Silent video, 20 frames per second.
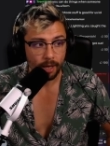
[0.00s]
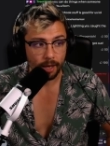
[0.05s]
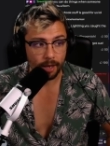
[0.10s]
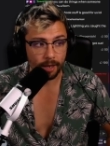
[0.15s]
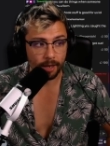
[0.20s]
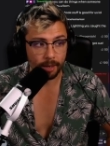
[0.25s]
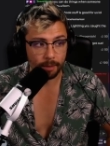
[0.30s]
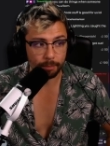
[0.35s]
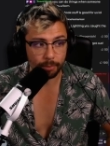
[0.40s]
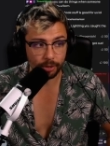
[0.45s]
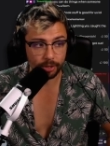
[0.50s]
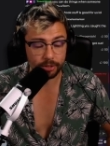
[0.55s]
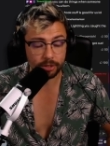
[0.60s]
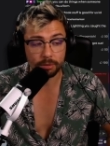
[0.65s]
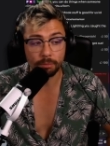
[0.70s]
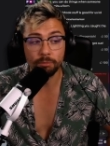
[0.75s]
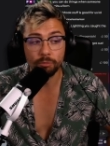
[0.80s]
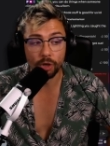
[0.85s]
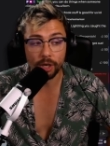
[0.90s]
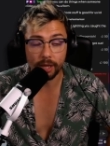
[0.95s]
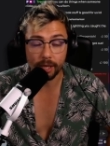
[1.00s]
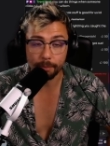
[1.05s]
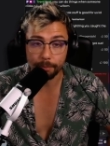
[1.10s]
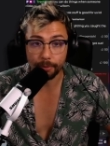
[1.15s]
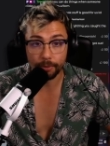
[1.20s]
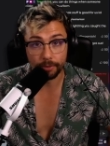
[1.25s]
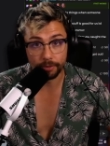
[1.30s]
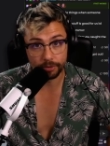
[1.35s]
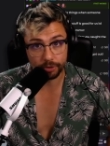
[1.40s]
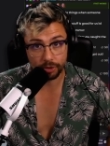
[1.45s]
but there's some really
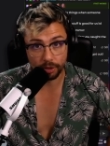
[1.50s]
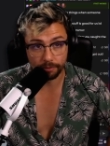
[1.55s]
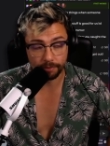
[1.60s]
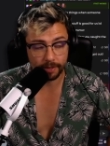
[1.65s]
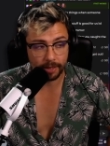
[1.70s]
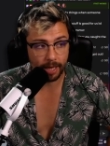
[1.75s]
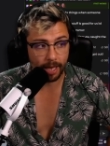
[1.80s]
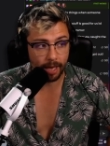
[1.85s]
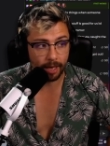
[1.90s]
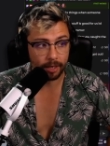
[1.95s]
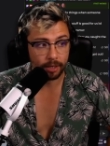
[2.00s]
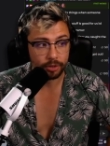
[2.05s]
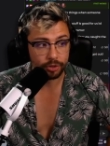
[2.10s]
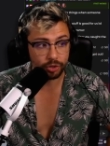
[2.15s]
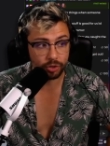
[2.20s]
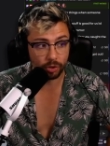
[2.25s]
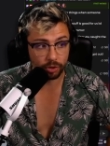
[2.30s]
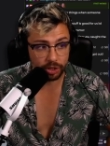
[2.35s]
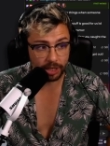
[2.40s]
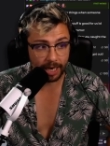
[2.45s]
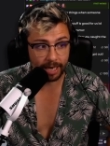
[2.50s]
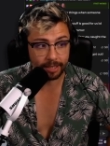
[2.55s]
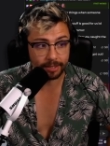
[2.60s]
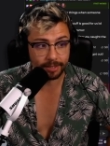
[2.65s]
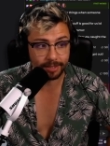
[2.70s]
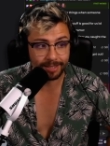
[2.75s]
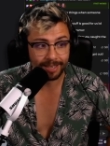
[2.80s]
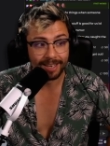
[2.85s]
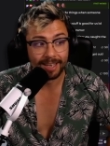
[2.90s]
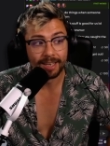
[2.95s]
important stuff in there, such
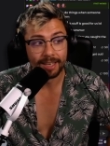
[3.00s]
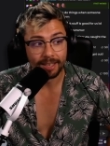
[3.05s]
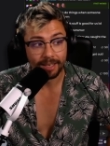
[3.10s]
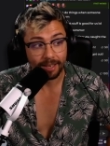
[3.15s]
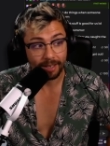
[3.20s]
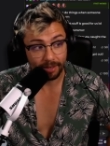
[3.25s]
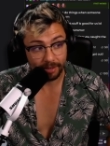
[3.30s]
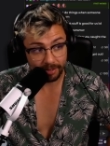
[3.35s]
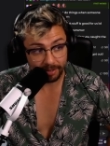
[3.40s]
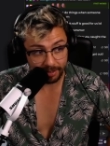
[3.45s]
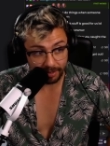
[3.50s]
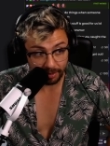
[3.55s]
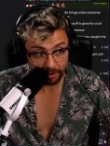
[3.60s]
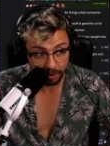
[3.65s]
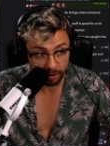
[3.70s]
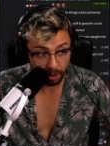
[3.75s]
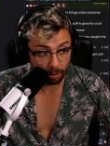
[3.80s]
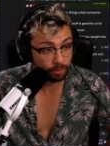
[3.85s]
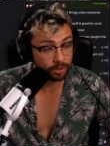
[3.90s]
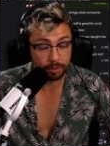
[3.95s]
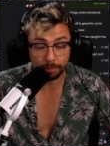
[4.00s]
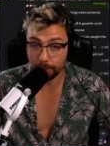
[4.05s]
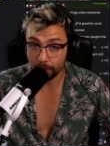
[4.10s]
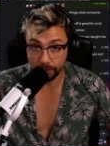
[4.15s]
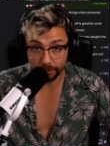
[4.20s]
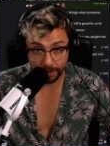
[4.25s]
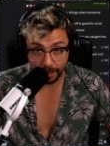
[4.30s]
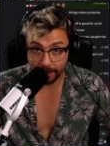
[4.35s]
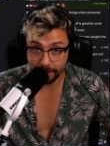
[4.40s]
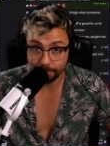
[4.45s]
as go
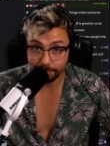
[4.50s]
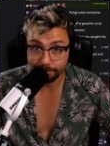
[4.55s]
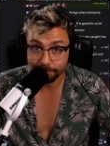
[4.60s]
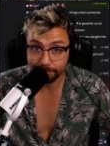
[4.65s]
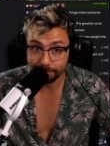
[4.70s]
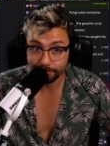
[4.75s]
support Nate.